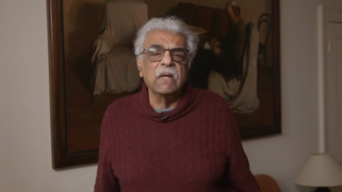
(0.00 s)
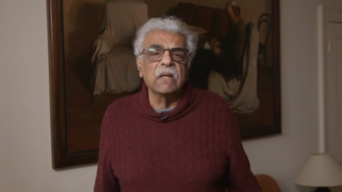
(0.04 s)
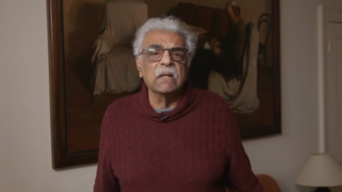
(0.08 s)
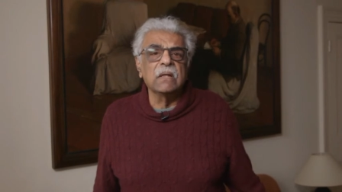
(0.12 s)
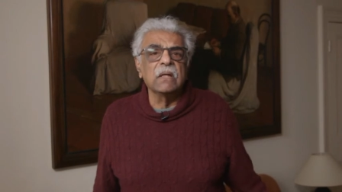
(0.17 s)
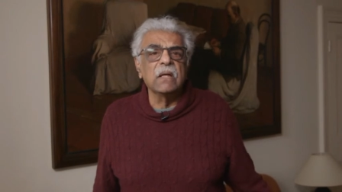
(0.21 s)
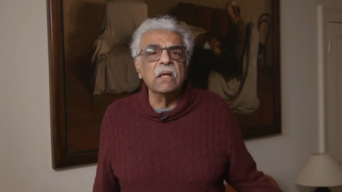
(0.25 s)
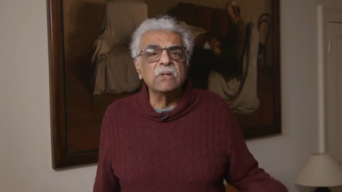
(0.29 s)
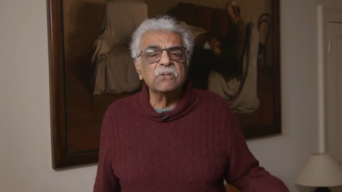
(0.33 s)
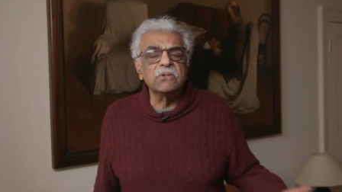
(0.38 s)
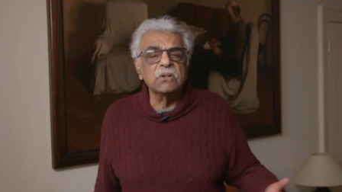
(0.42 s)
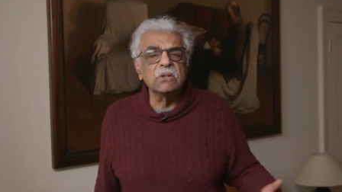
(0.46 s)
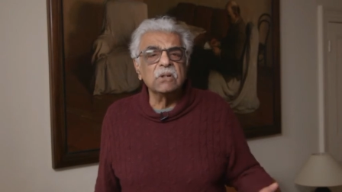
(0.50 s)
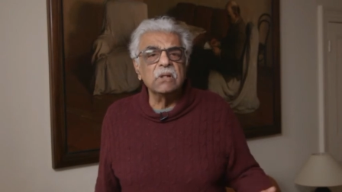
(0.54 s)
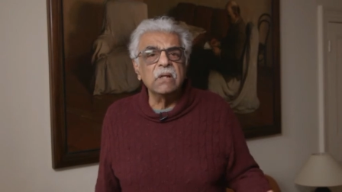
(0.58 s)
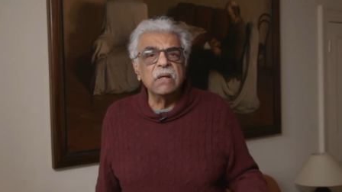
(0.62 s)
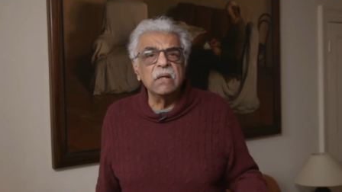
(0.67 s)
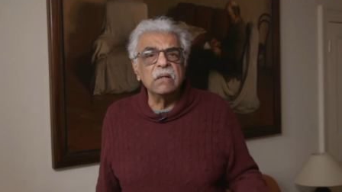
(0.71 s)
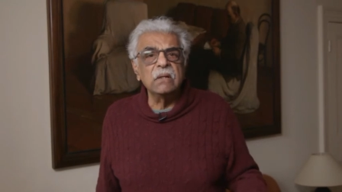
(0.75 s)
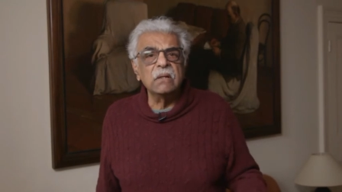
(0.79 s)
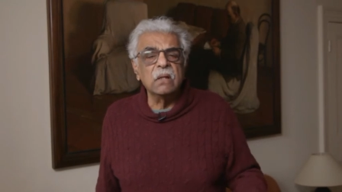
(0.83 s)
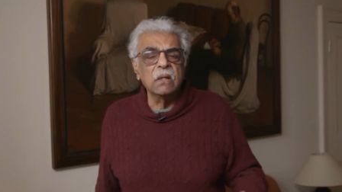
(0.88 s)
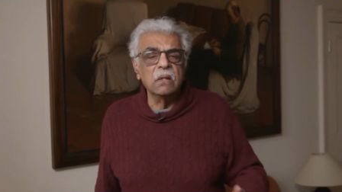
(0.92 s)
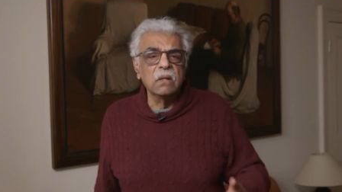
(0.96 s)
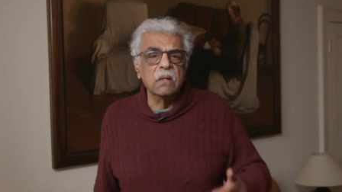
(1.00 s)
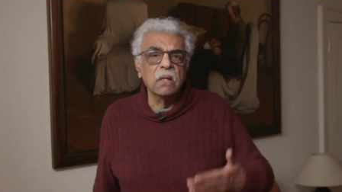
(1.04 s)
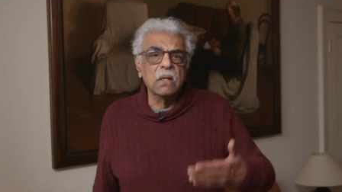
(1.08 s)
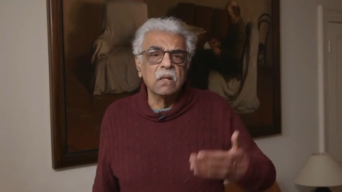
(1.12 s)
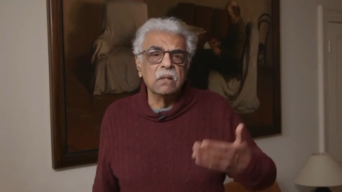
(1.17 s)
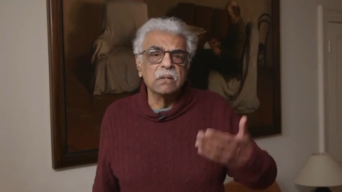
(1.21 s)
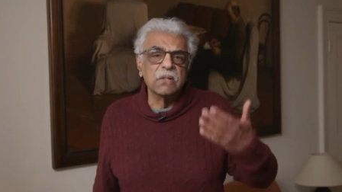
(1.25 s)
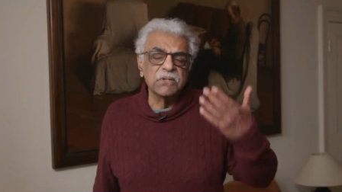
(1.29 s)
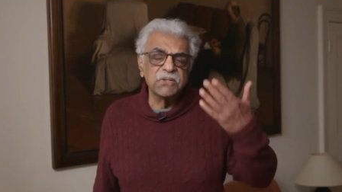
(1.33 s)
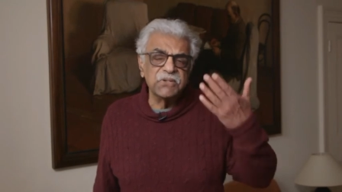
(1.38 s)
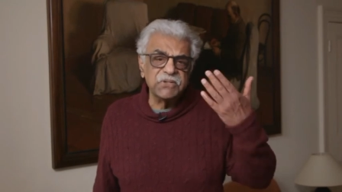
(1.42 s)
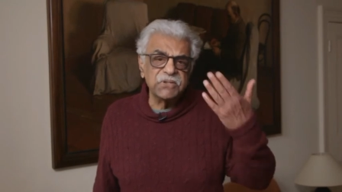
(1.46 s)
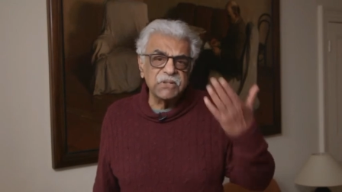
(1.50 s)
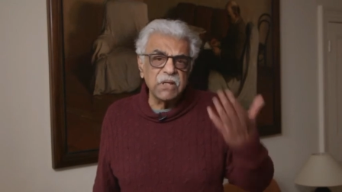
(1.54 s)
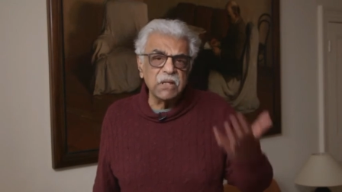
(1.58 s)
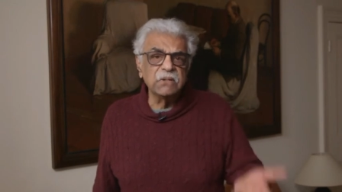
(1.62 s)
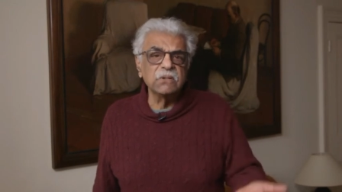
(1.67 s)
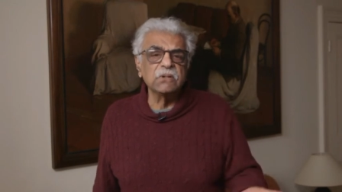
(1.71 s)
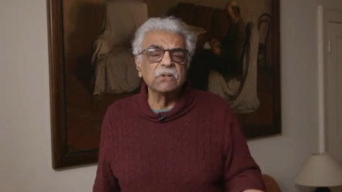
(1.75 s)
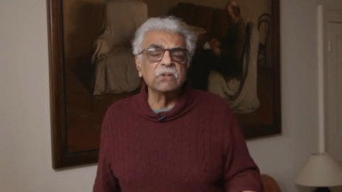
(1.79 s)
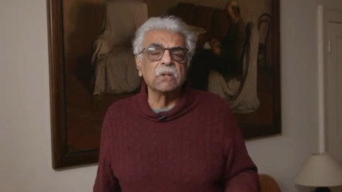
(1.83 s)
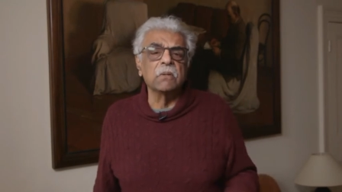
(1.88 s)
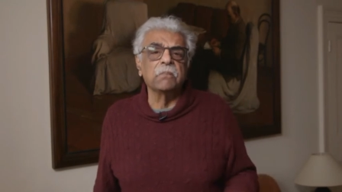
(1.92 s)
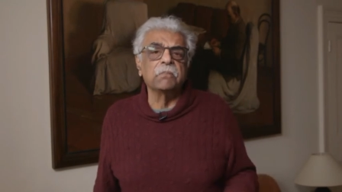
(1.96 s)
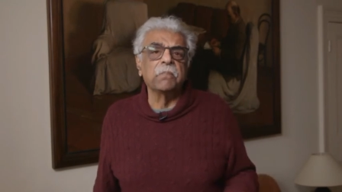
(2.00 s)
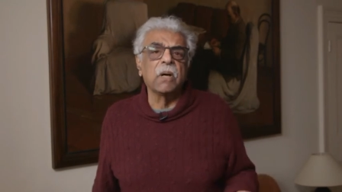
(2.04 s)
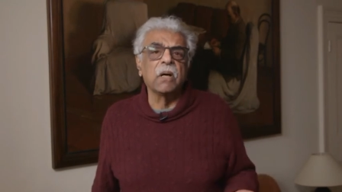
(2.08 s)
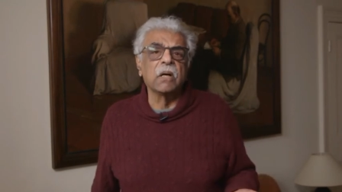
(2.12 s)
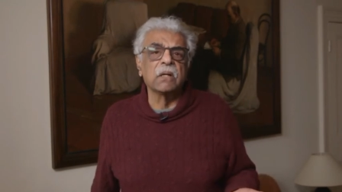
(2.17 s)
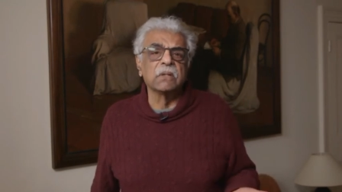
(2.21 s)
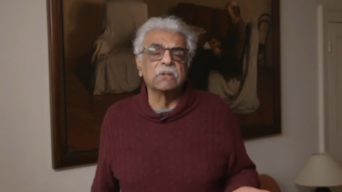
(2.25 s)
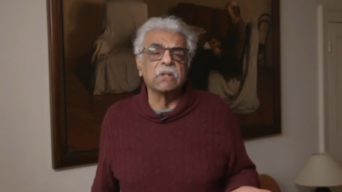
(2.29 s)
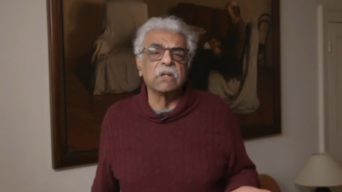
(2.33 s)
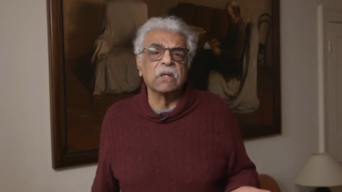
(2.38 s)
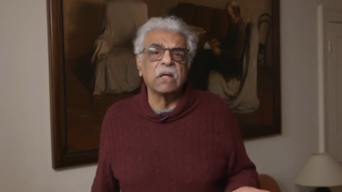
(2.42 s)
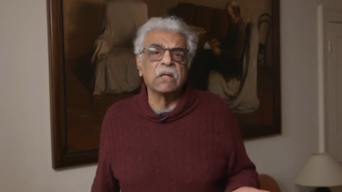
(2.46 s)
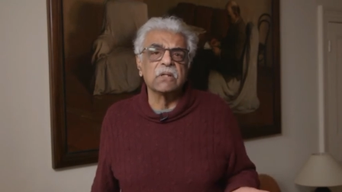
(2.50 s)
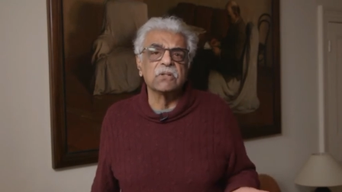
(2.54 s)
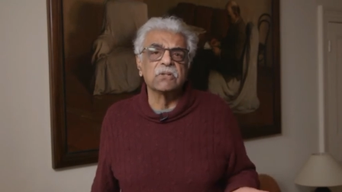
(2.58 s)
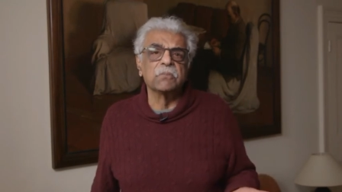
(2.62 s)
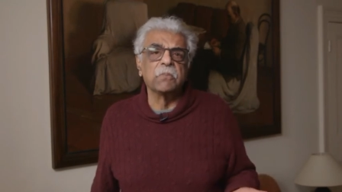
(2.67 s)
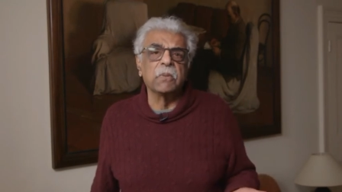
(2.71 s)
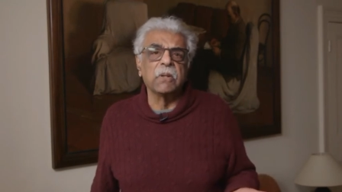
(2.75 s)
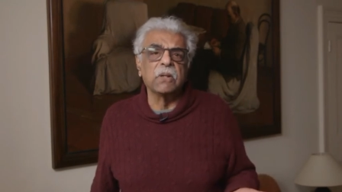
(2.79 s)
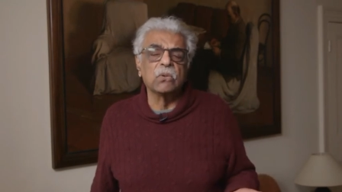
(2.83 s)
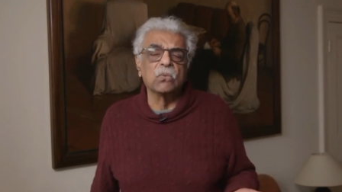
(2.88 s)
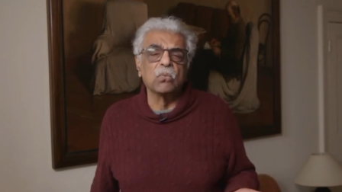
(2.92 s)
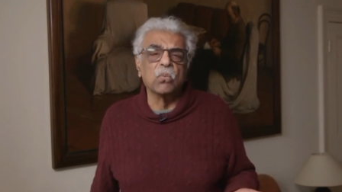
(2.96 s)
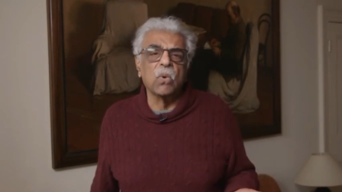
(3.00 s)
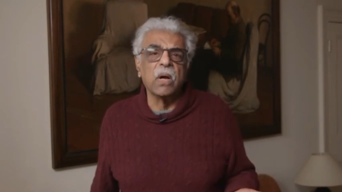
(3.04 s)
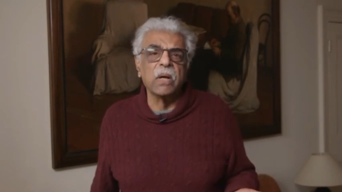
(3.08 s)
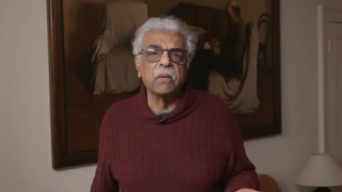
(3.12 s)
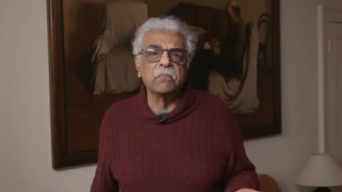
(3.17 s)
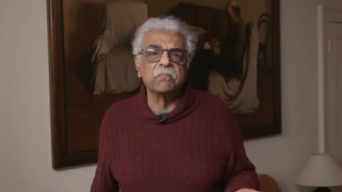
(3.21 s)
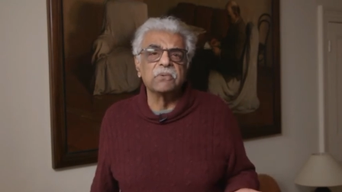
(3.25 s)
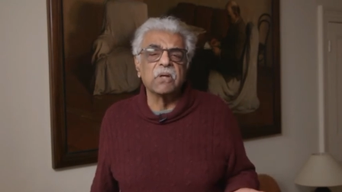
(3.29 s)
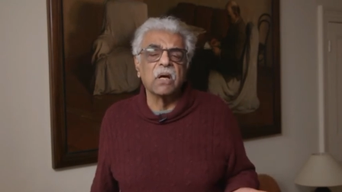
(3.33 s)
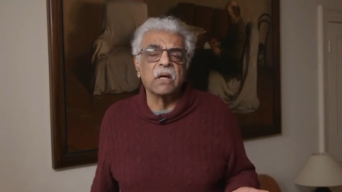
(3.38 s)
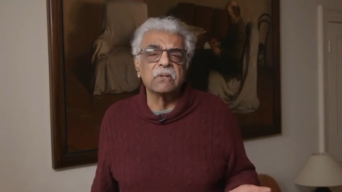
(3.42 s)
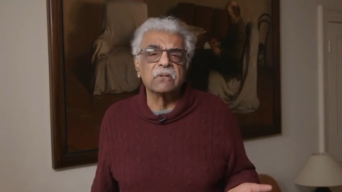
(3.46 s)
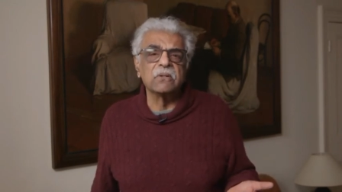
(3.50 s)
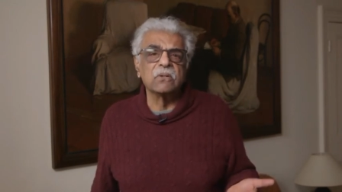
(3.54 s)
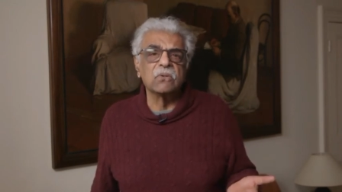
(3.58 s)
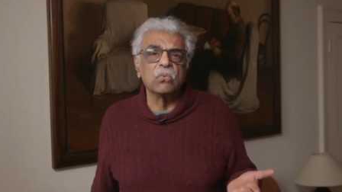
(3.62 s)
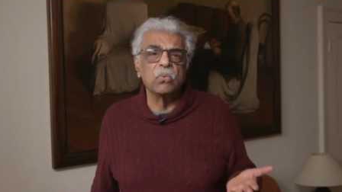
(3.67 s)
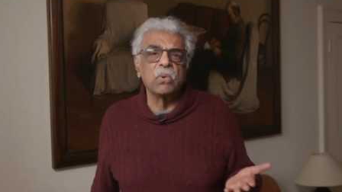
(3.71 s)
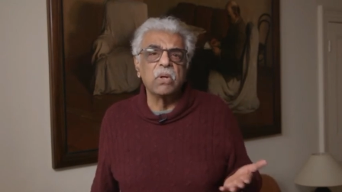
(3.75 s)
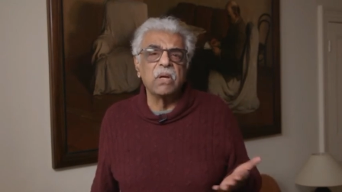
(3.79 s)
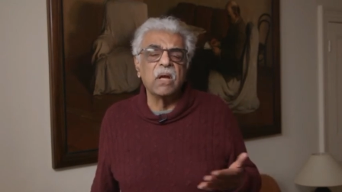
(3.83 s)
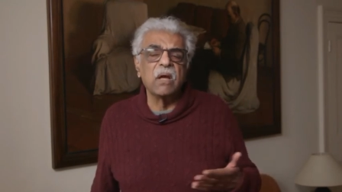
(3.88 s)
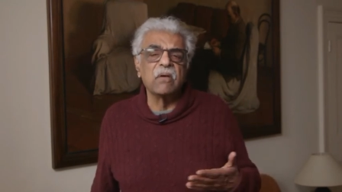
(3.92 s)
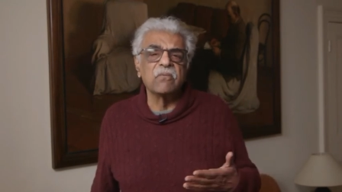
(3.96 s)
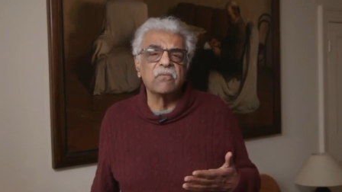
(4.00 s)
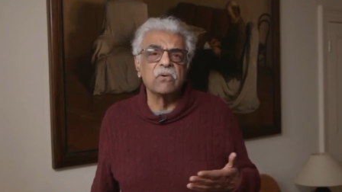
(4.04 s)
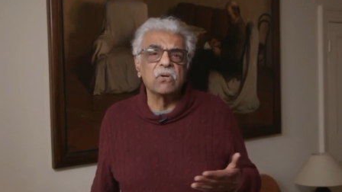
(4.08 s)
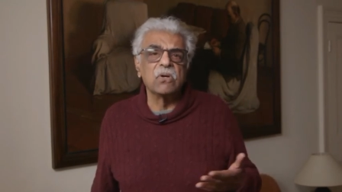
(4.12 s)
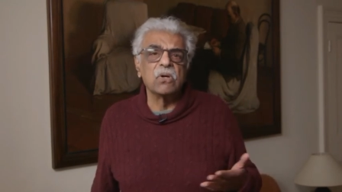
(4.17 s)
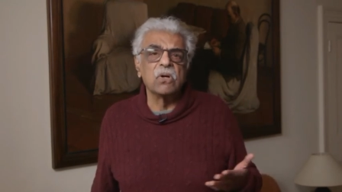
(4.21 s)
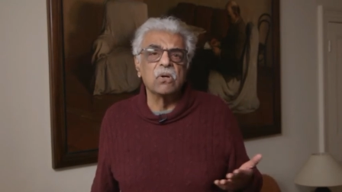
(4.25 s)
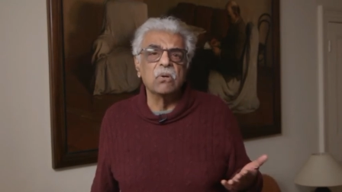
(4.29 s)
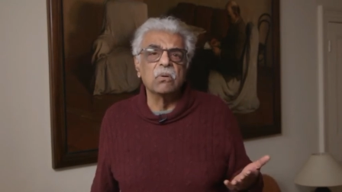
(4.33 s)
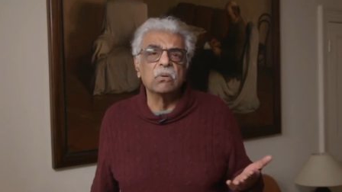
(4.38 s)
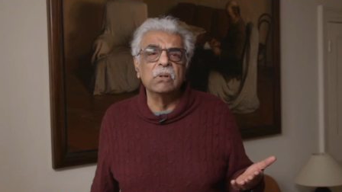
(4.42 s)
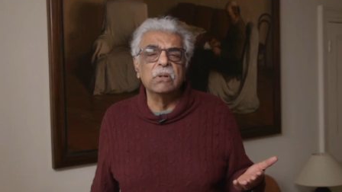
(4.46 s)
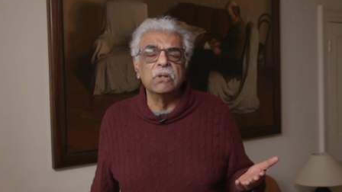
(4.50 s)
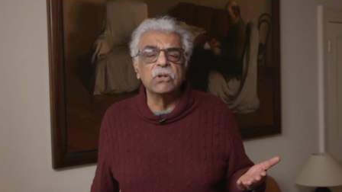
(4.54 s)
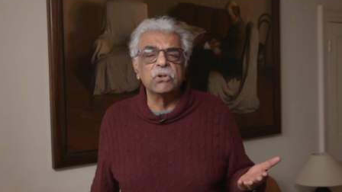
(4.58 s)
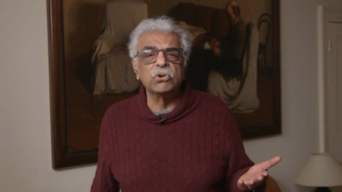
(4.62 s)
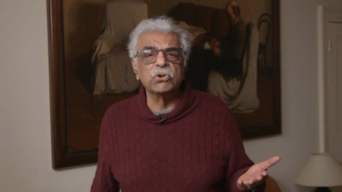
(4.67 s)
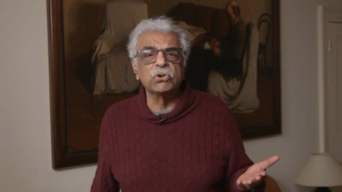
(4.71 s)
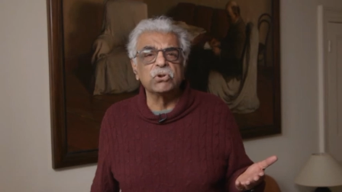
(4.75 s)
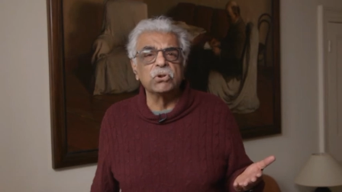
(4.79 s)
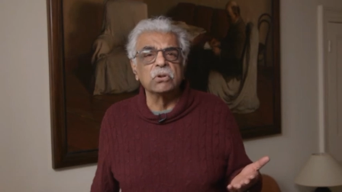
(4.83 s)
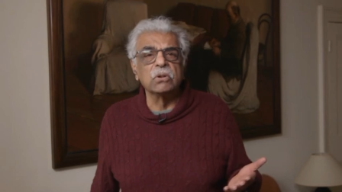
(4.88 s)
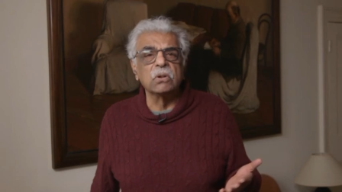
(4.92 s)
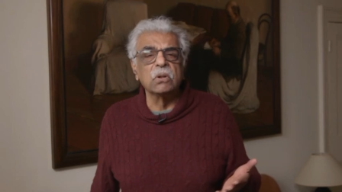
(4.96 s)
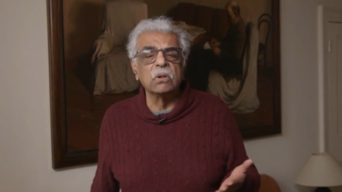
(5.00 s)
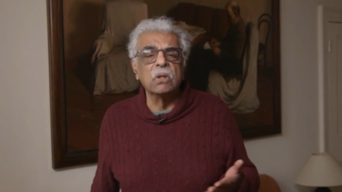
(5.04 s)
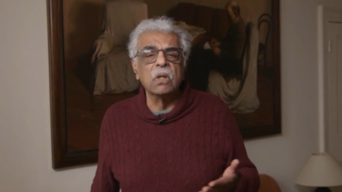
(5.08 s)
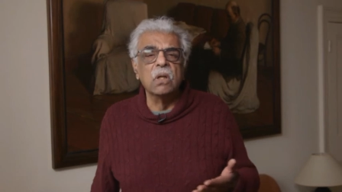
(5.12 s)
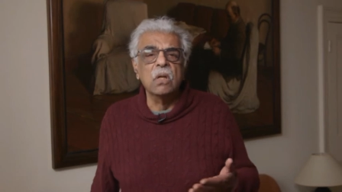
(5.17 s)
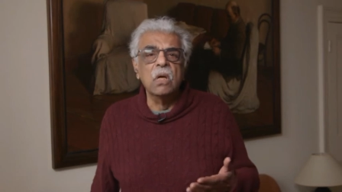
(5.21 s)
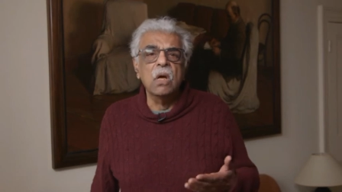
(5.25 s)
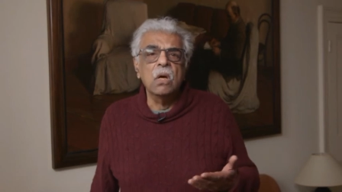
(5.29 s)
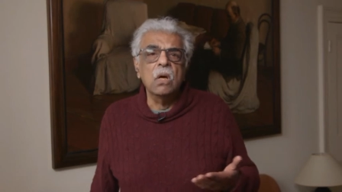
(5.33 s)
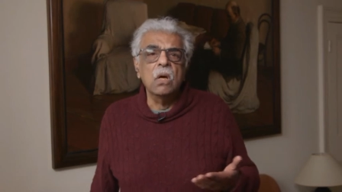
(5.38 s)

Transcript: In Italy, the Centre Party has been wiped out, and we have a coalition